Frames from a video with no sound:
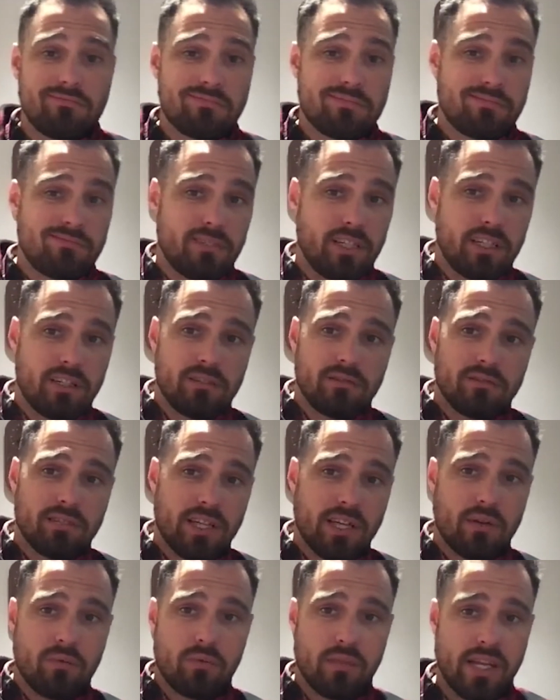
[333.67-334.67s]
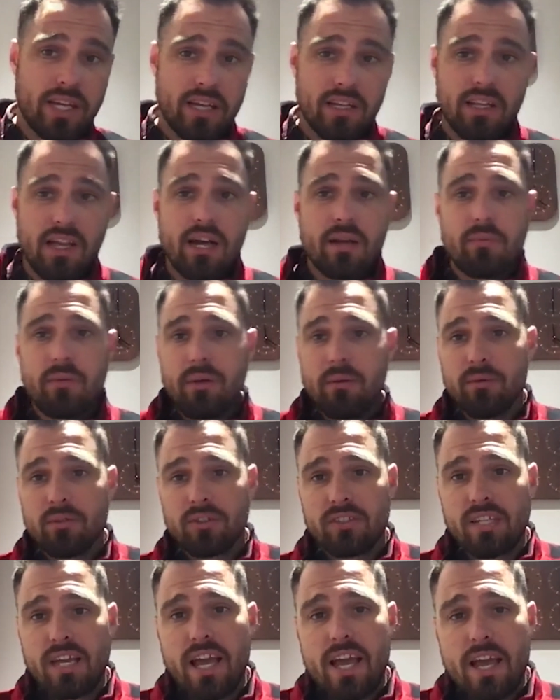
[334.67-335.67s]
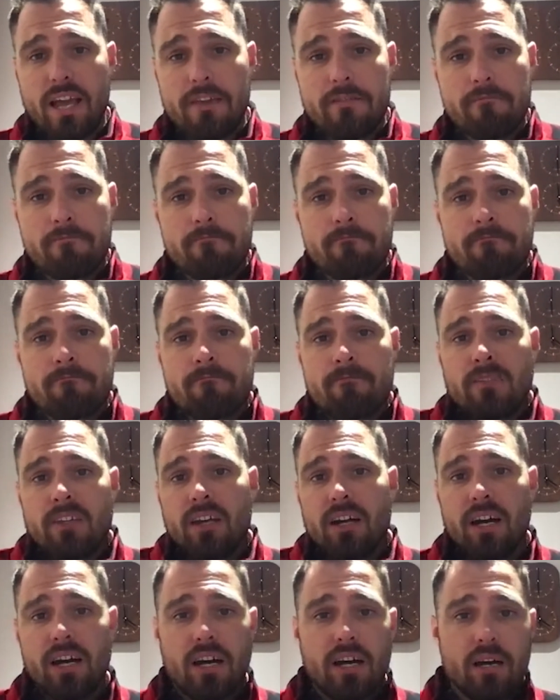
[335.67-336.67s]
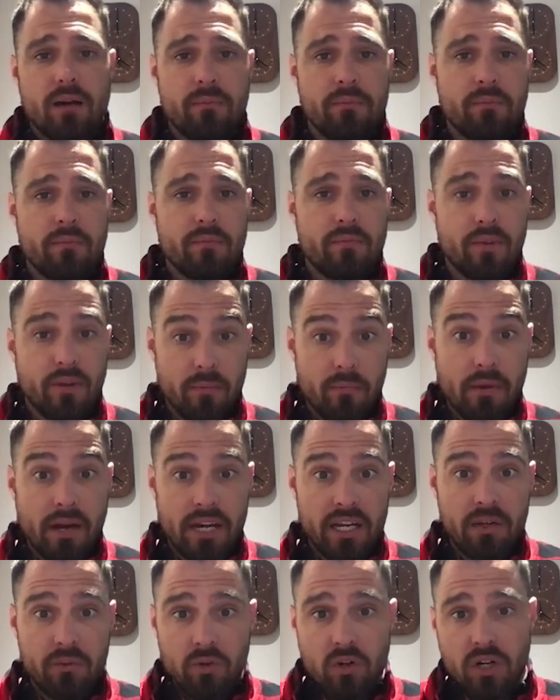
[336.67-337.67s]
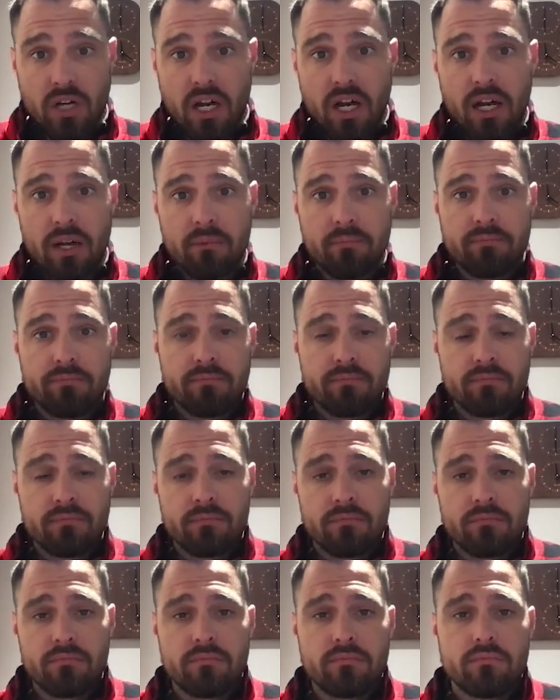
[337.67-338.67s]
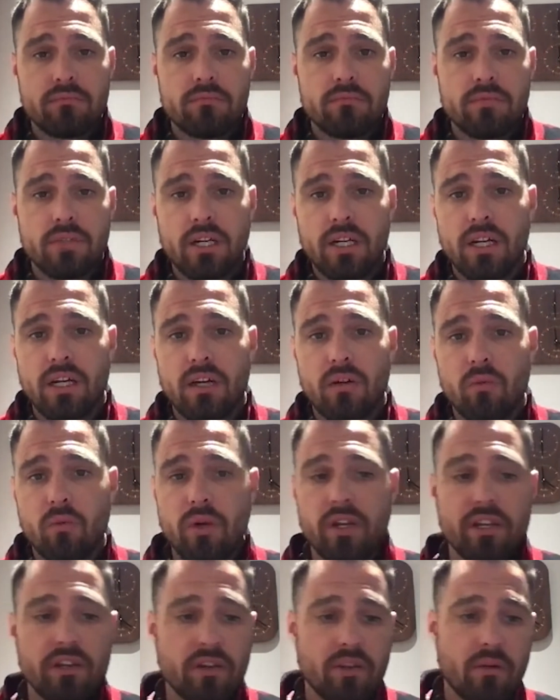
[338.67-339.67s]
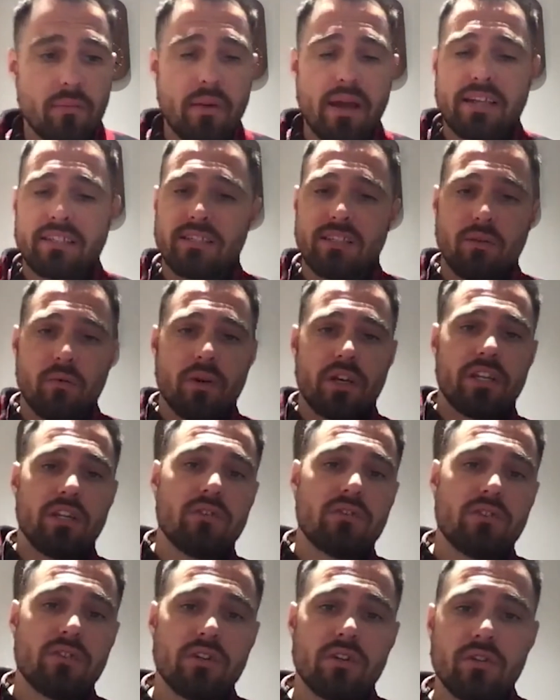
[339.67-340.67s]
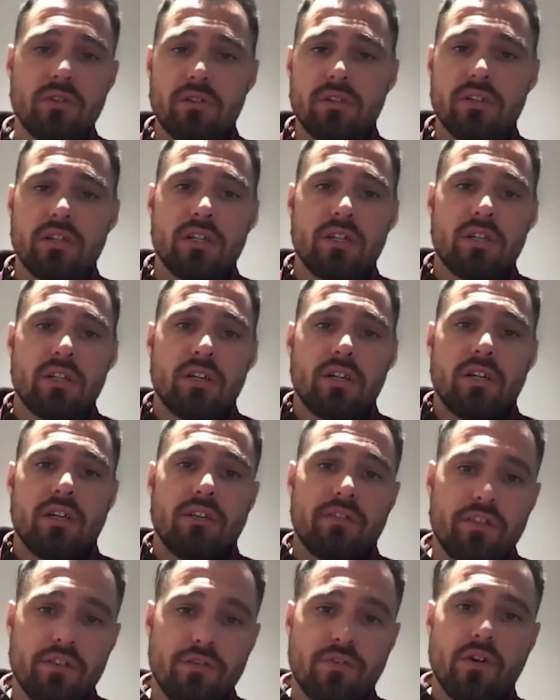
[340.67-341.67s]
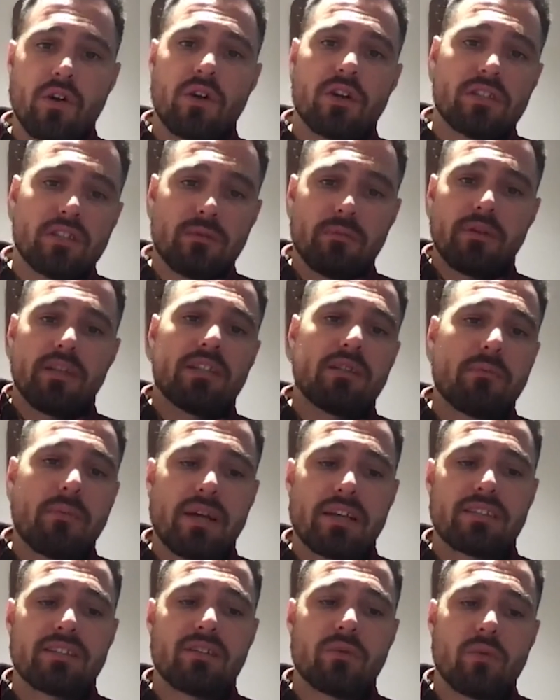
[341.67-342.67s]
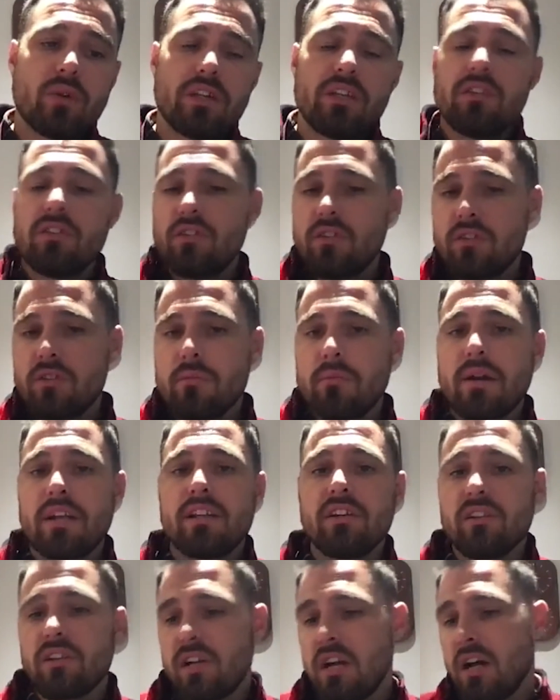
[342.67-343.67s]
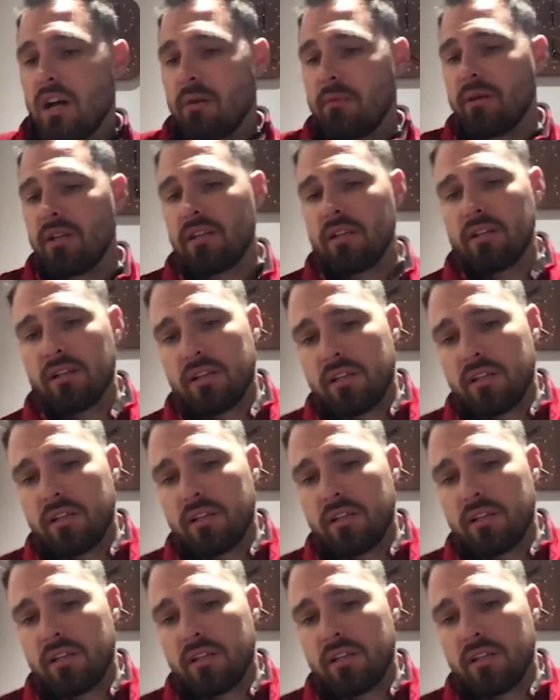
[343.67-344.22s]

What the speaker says: like a lot of people say, the money will come when you're the best at what you do. If you focus on being the best at what you do, the money will come. And